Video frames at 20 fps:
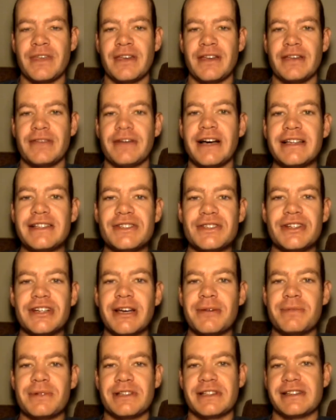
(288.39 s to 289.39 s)
If I stood
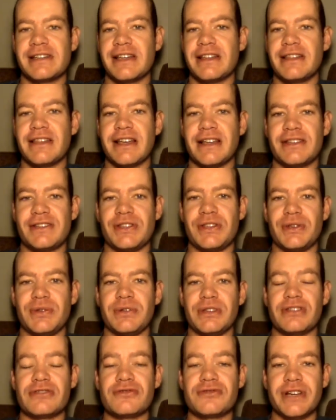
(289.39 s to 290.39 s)
up and said that to
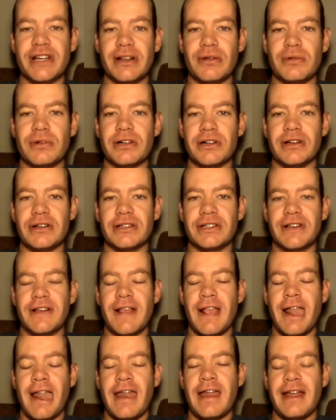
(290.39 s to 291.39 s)
you in the real world,
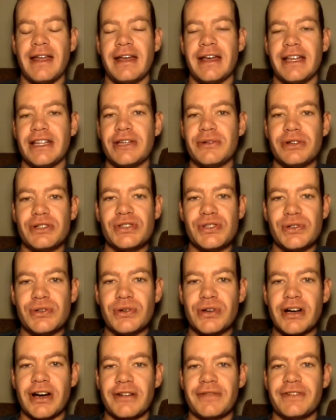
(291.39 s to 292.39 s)
and there were
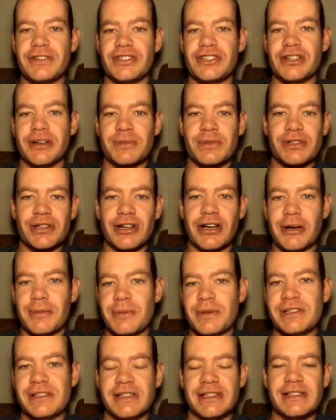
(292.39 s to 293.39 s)
two coffee shops on
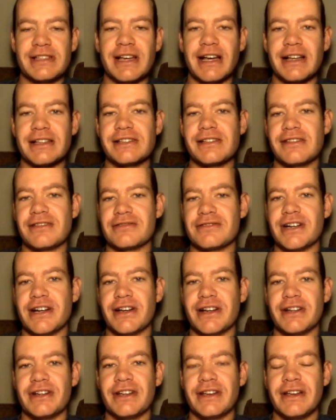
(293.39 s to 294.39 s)
opposite sides of the
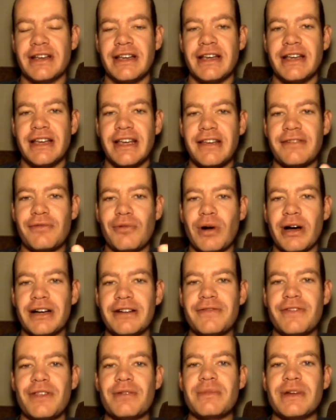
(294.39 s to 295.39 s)
road, if one
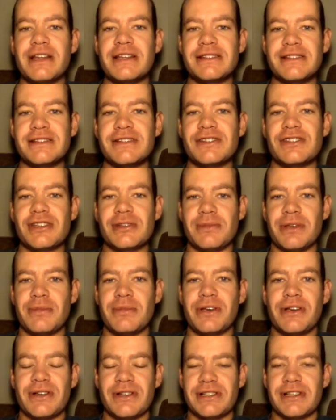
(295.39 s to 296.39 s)
of them listened to me
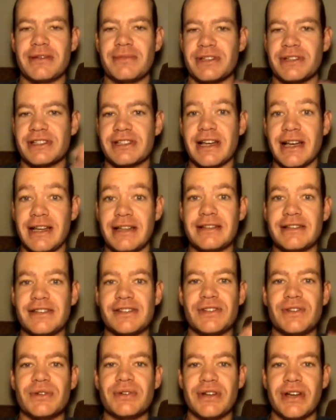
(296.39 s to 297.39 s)
because I'm a
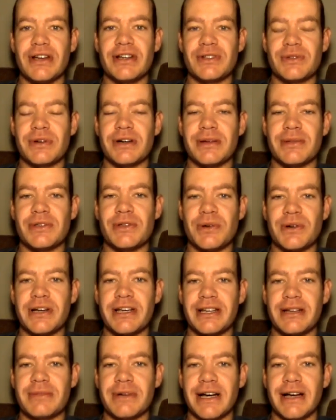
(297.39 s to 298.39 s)
scientist who knows what I'm
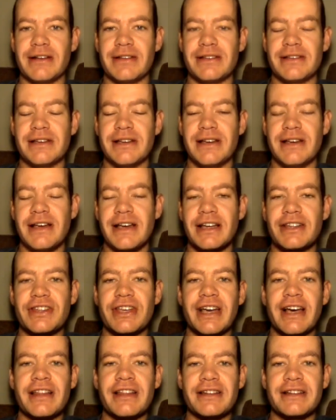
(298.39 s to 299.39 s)
talking about, and the
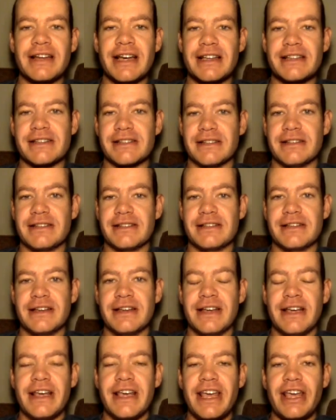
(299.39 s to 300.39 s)
other doesn't,
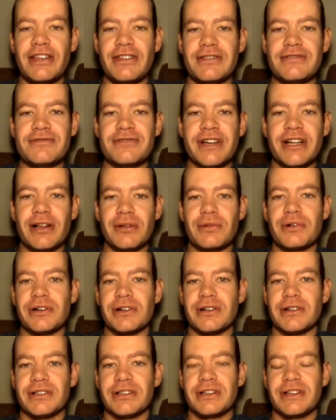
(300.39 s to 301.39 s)
in the real
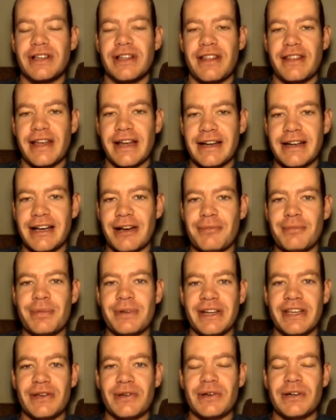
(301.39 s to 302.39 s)
world, that
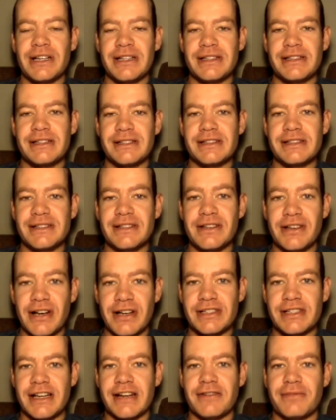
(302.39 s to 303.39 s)
company who listens
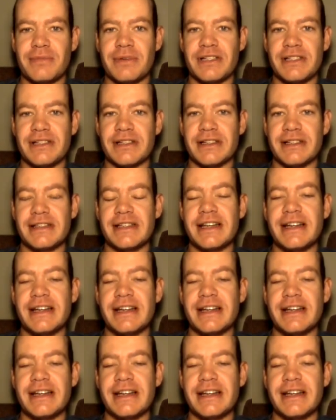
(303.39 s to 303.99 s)
goes out of business.